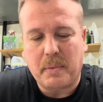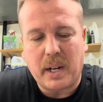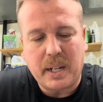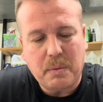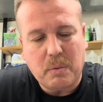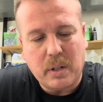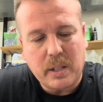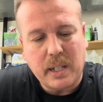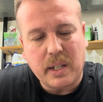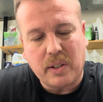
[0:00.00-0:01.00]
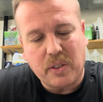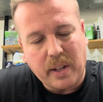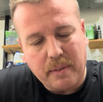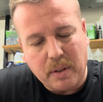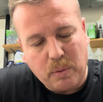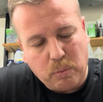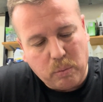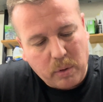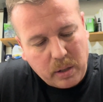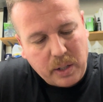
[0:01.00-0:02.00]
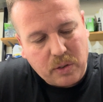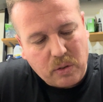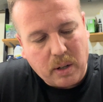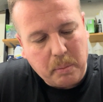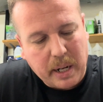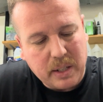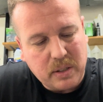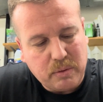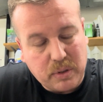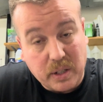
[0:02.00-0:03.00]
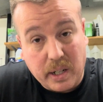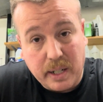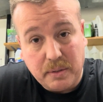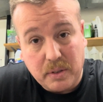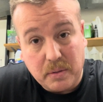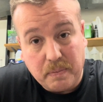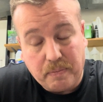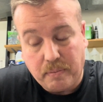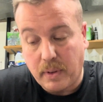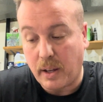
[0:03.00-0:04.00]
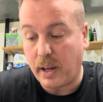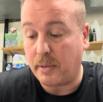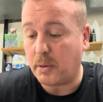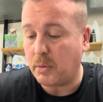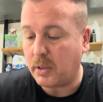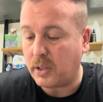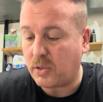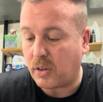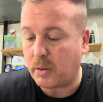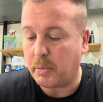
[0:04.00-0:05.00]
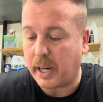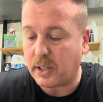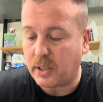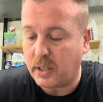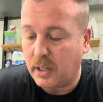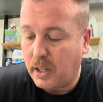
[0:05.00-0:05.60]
I really just have a really strong passion for knives. I have a really strong passion